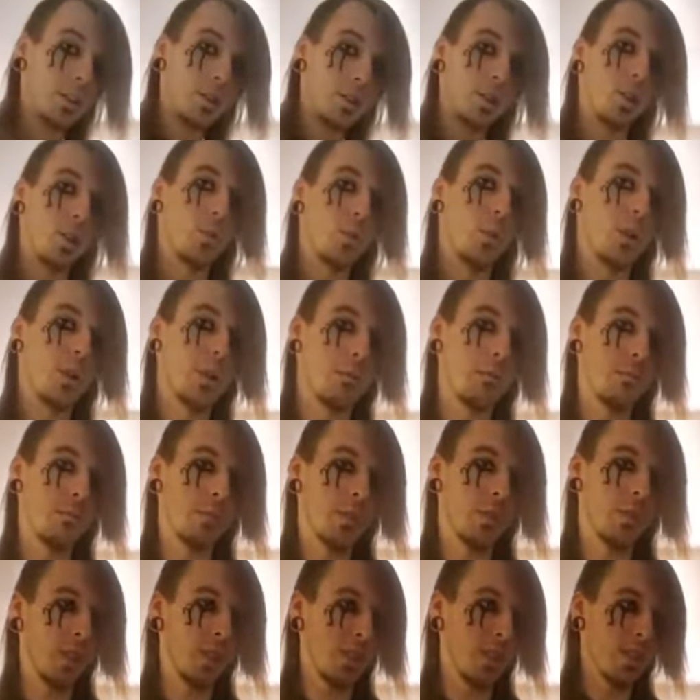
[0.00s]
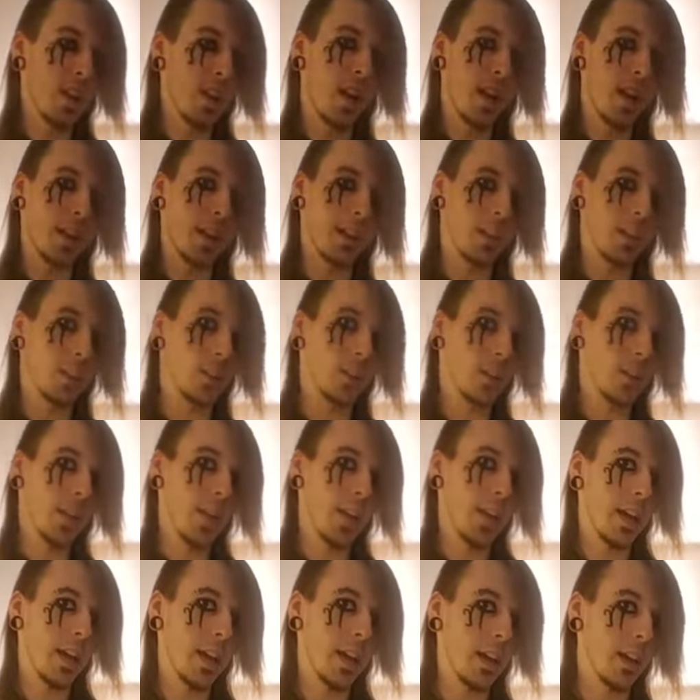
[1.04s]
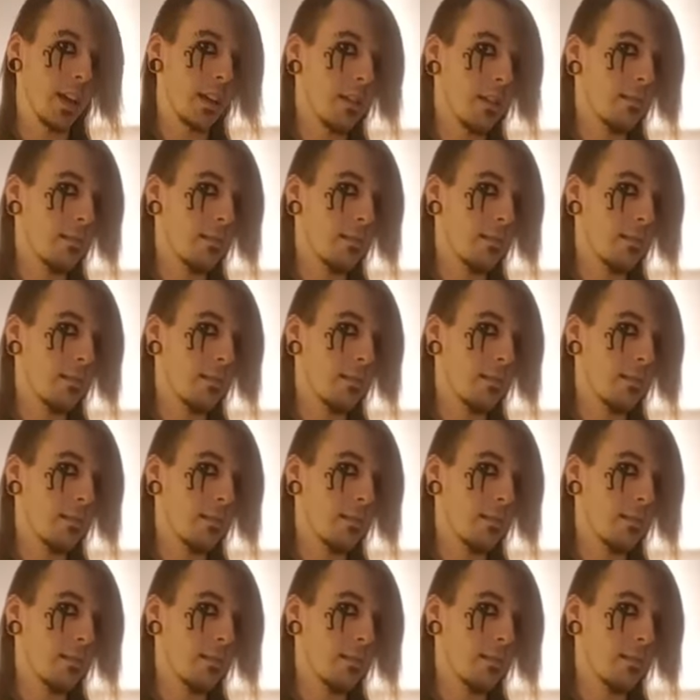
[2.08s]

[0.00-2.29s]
you want to design and create,